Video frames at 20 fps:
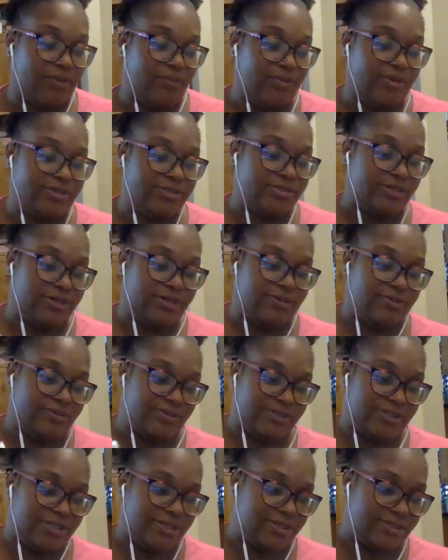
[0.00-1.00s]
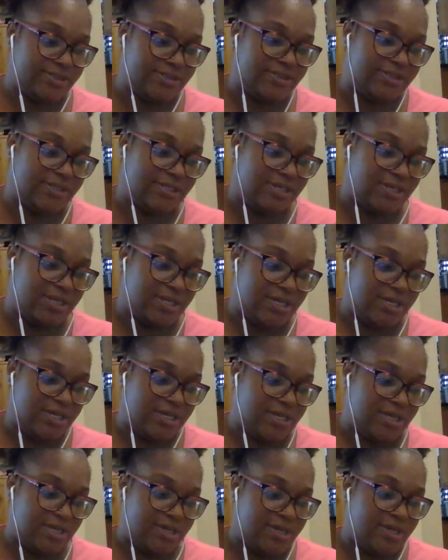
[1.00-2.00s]
we're just going to use these.
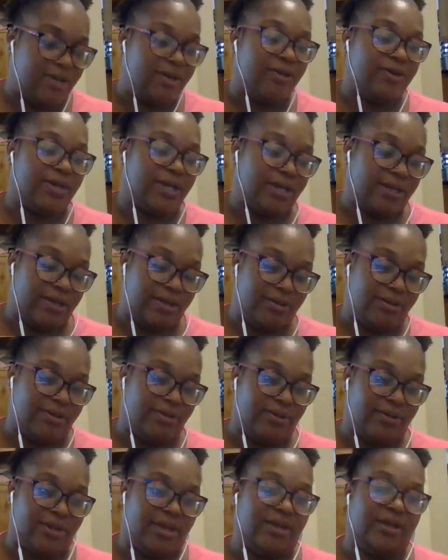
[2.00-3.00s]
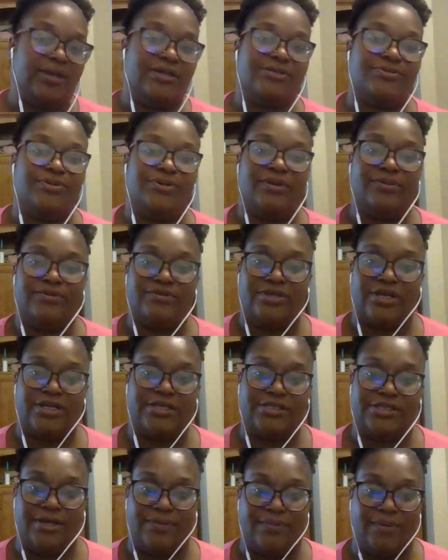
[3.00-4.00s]
Okay, okay, that's what they were trying to
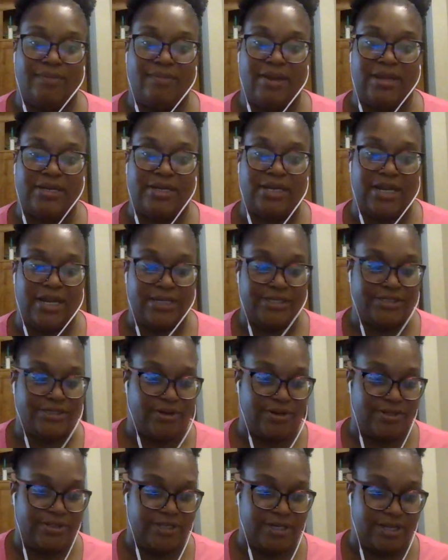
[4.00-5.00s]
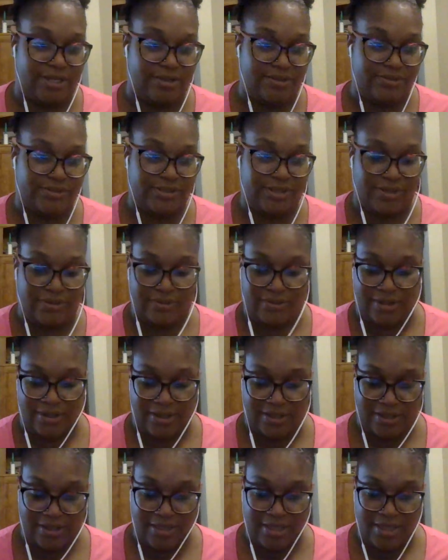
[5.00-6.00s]
tell me about the next cards I'm going to use. Okay.